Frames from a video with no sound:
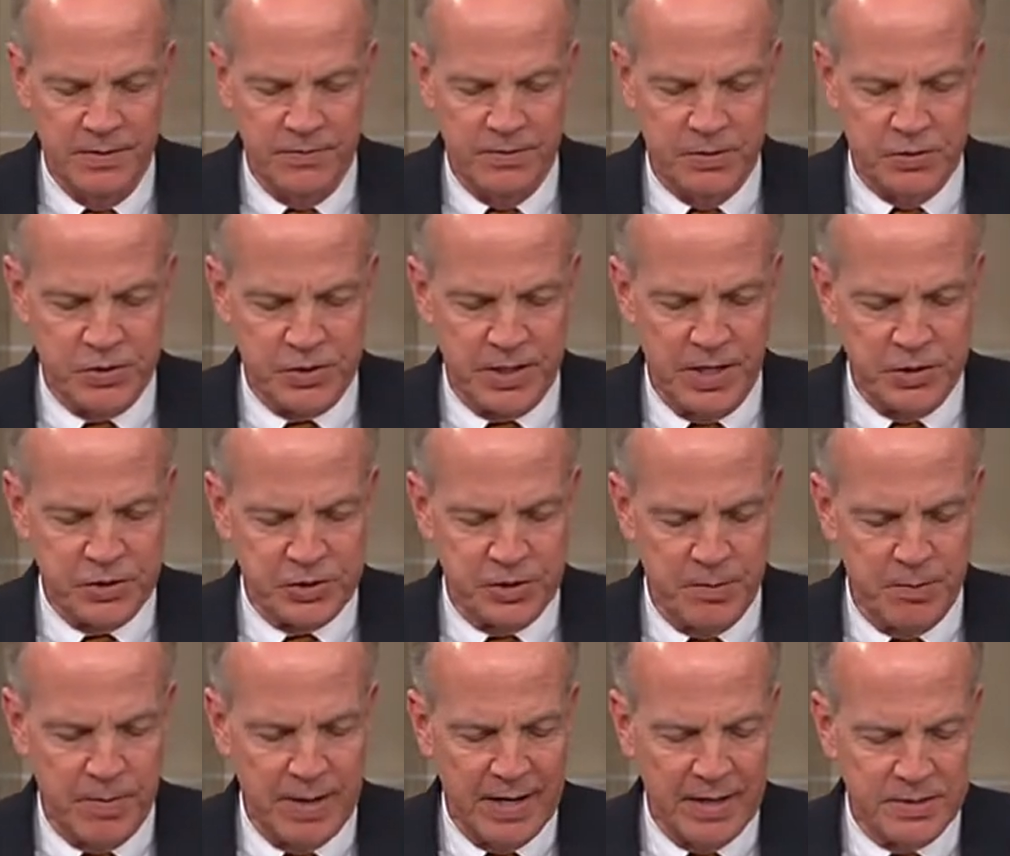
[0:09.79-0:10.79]
discussion
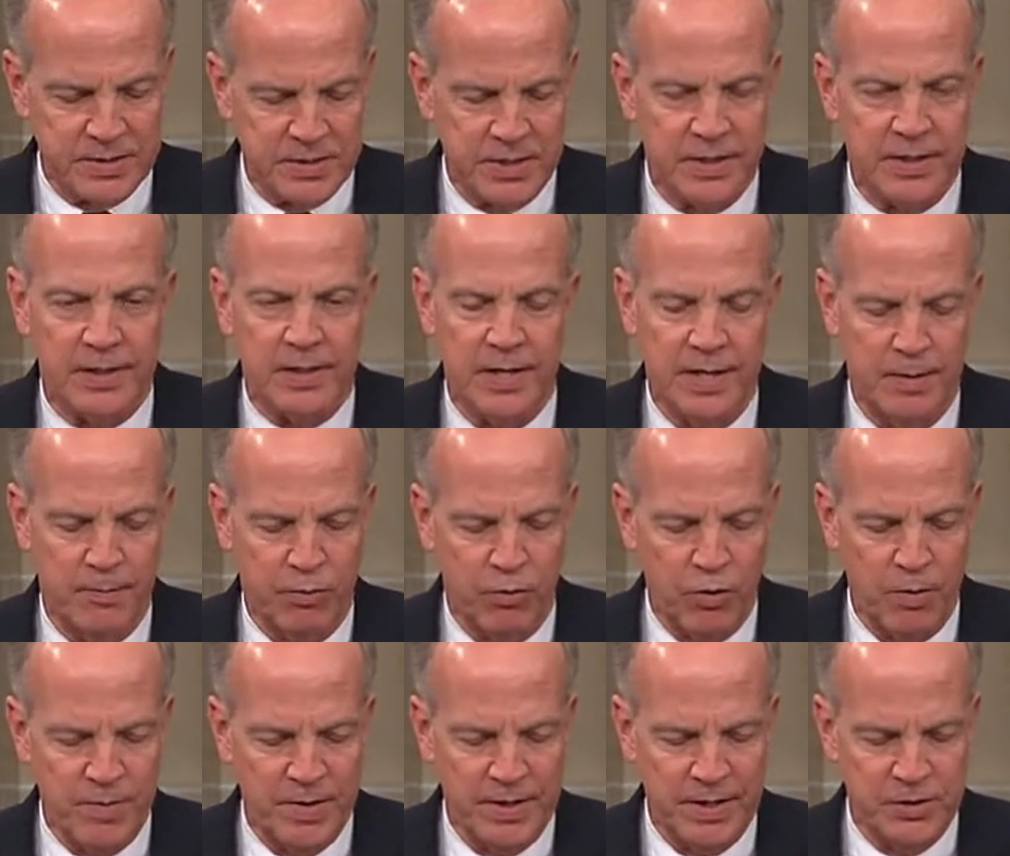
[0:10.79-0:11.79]
about
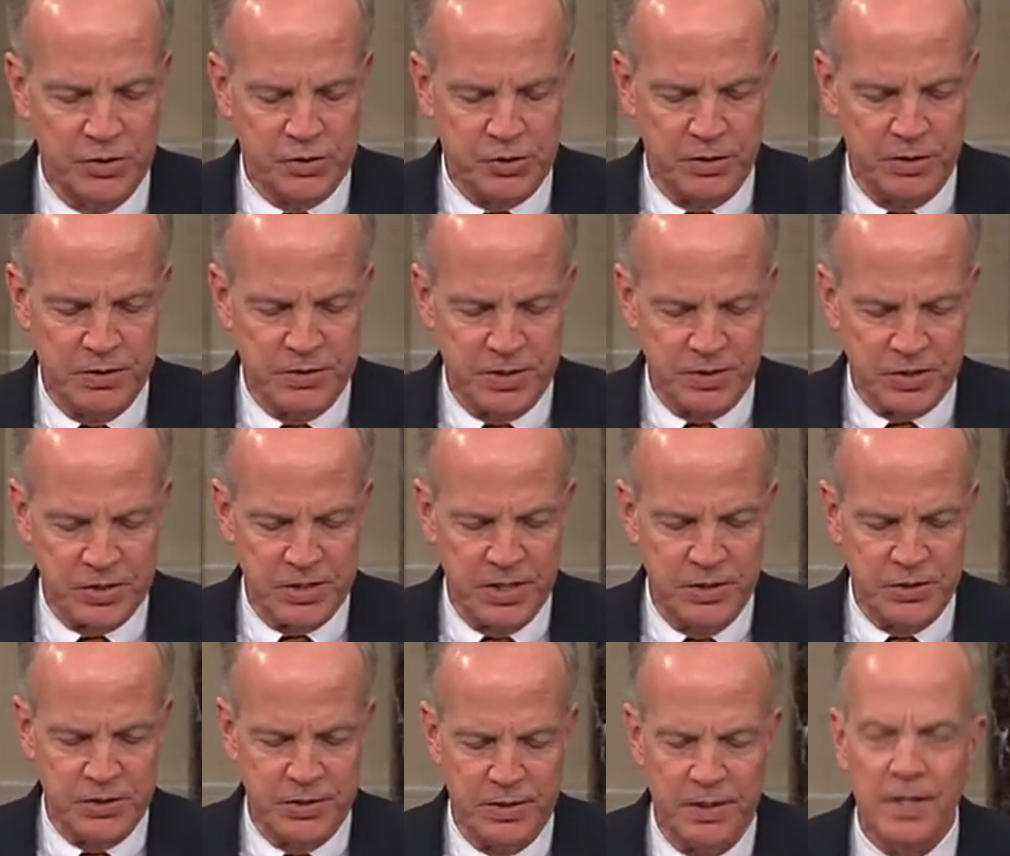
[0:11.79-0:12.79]
unemployment insurance
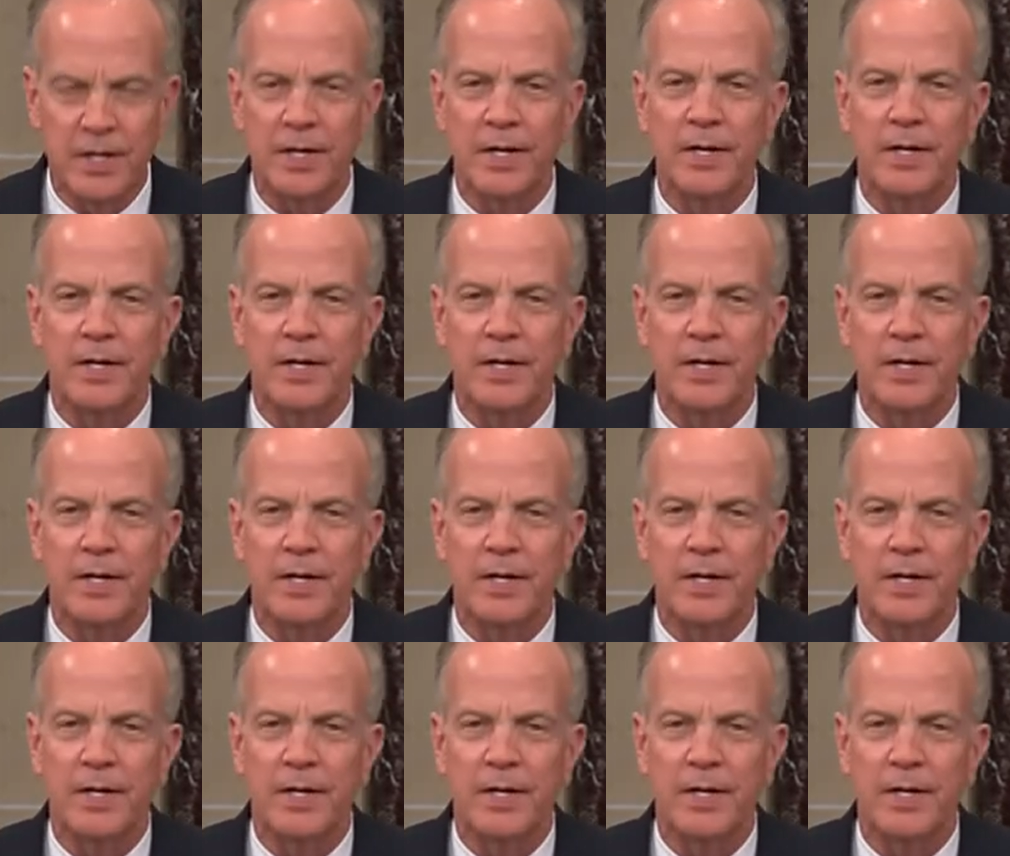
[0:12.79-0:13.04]
extension.